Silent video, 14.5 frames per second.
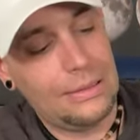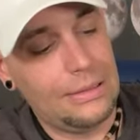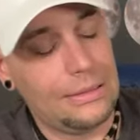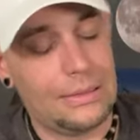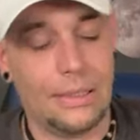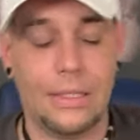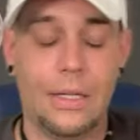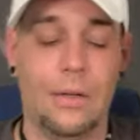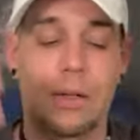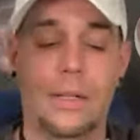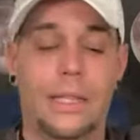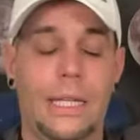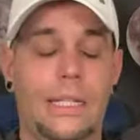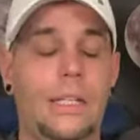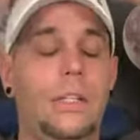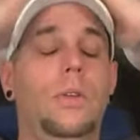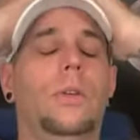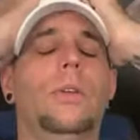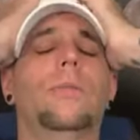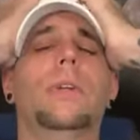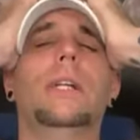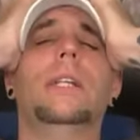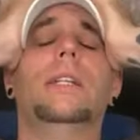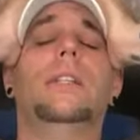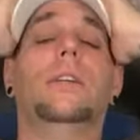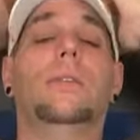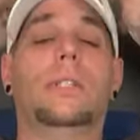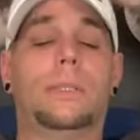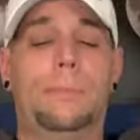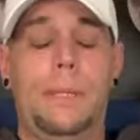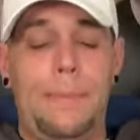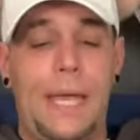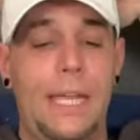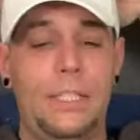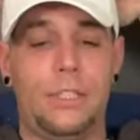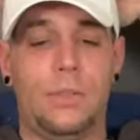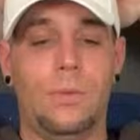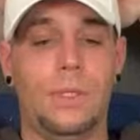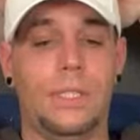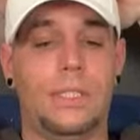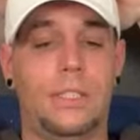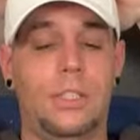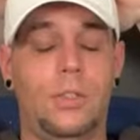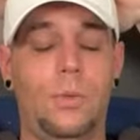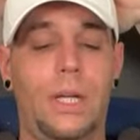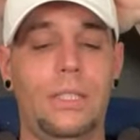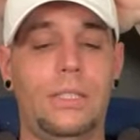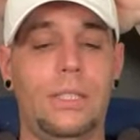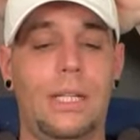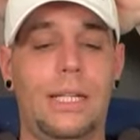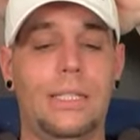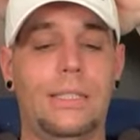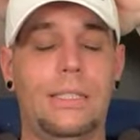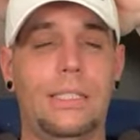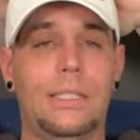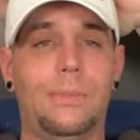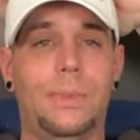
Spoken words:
So the only thing that you can really do is be patient with a situation like this,